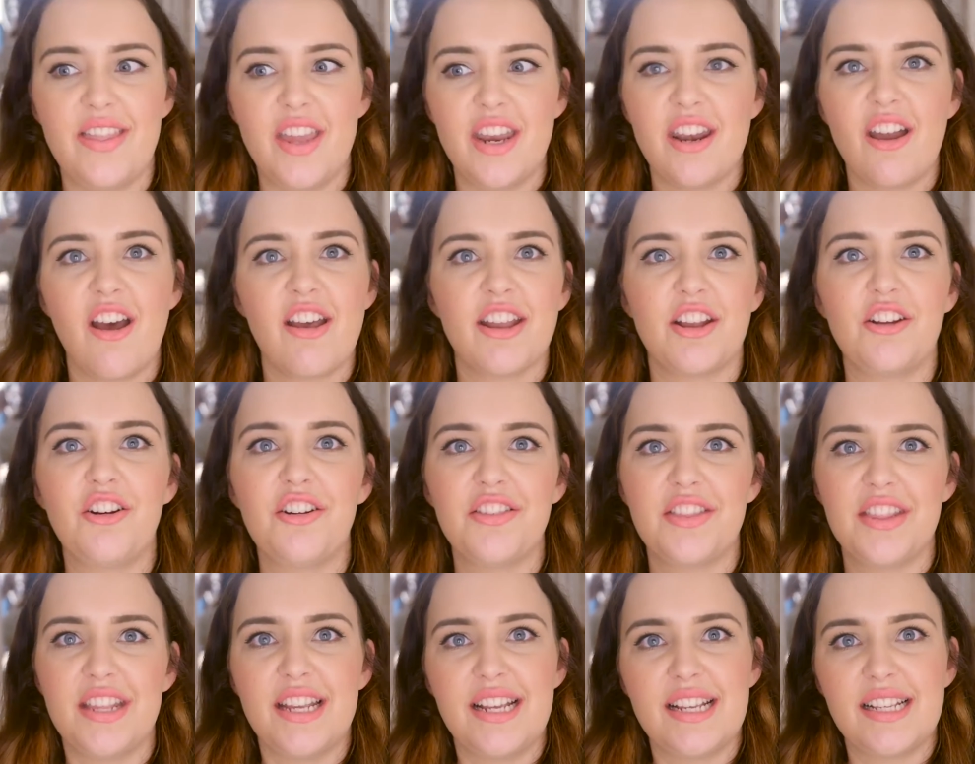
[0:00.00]
then I
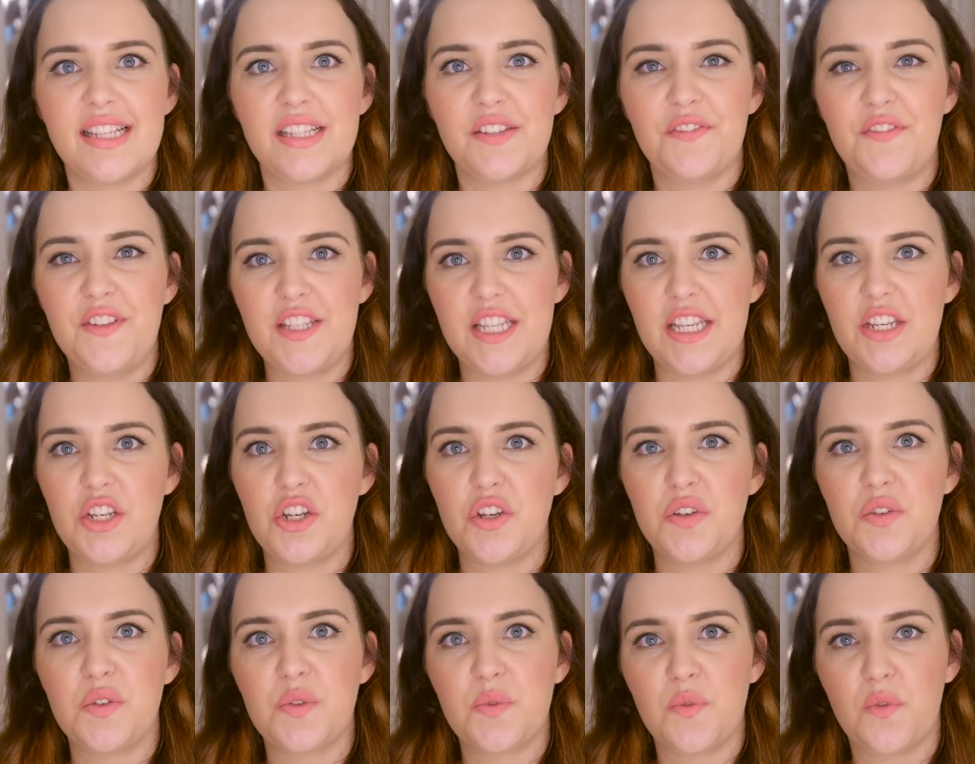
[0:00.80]
got this
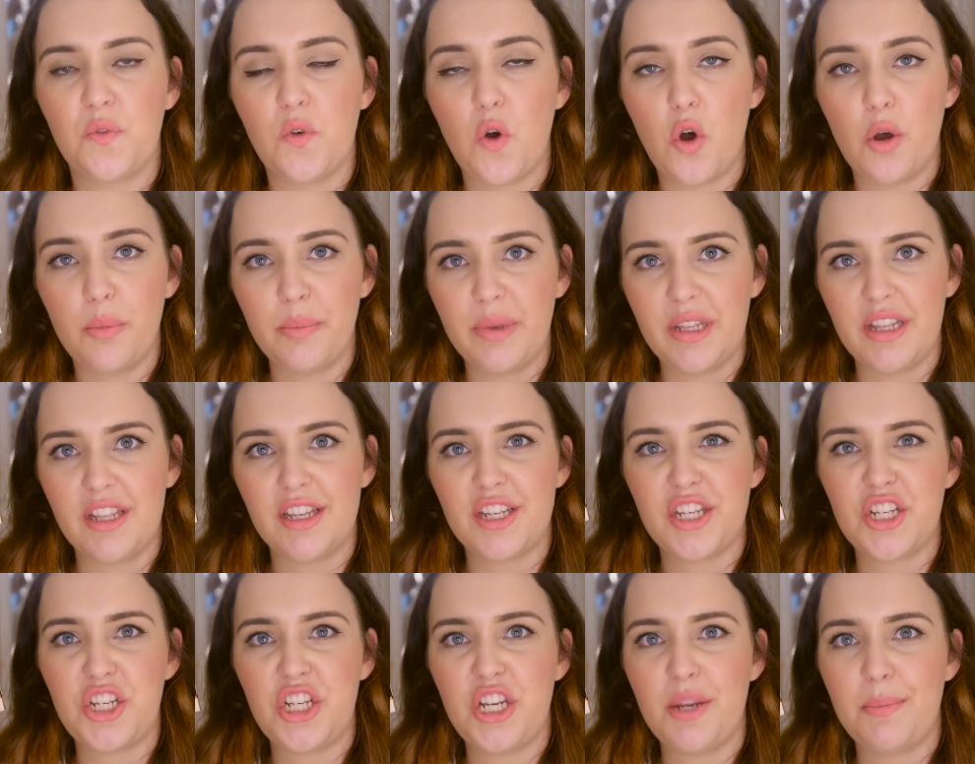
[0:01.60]
Physician's Formula
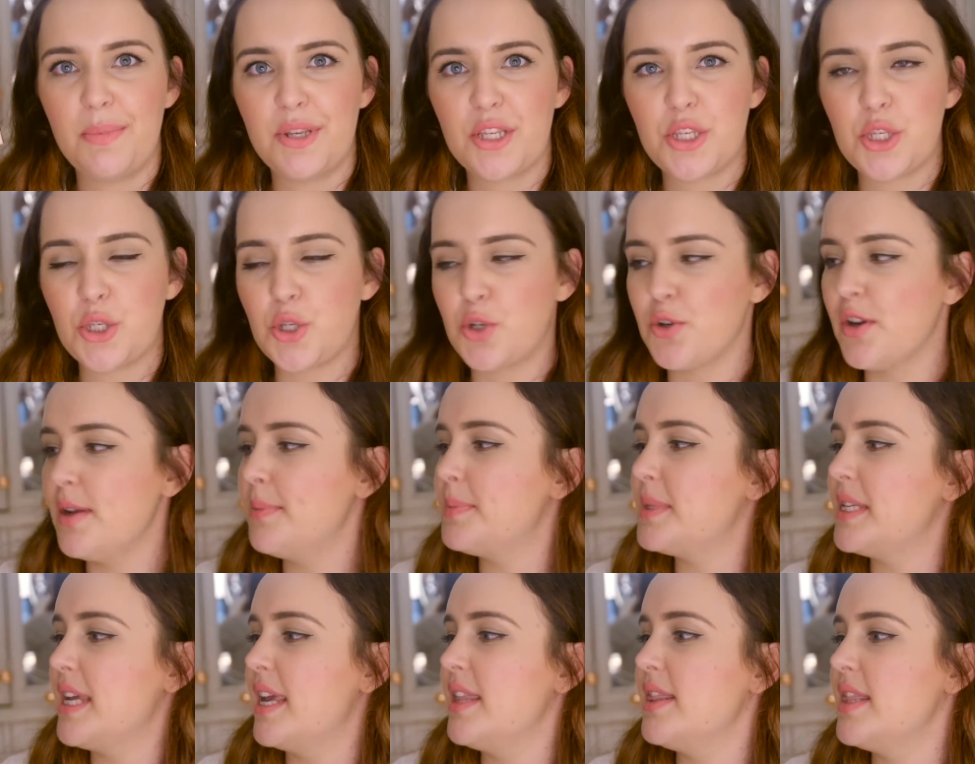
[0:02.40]
Shimmer
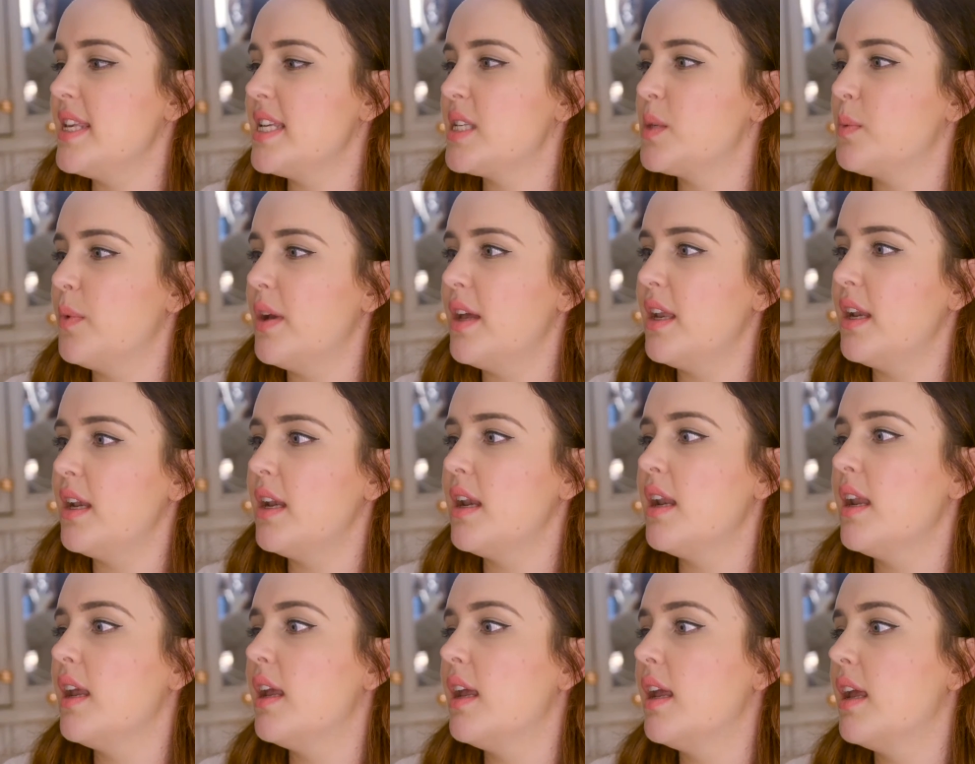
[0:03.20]
Strips, and this
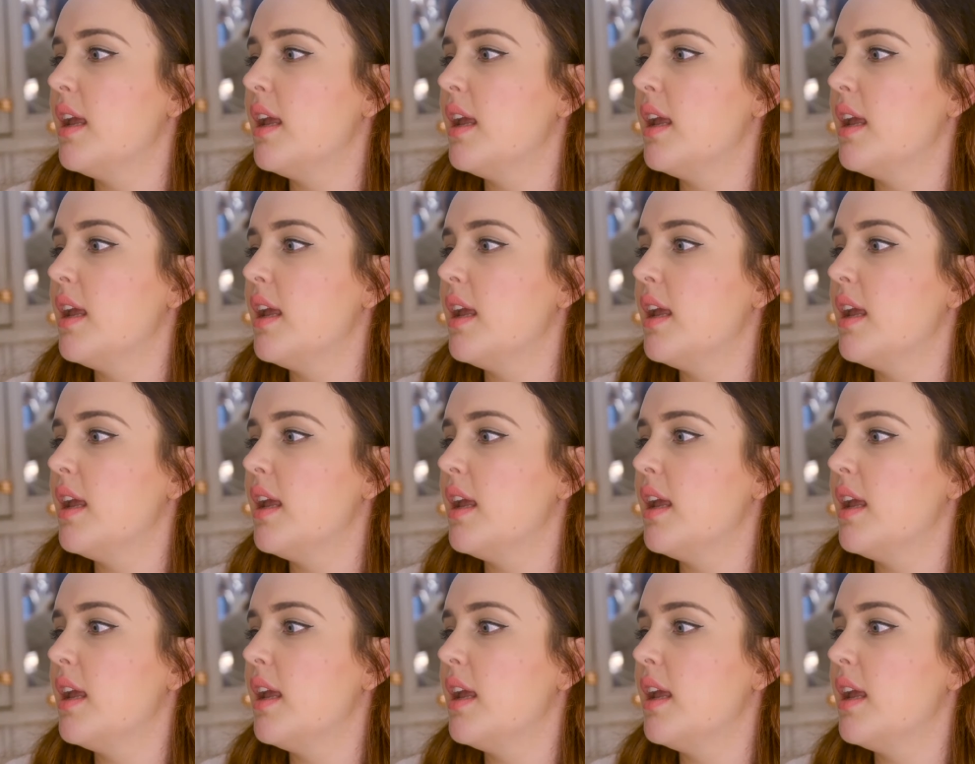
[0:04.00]
one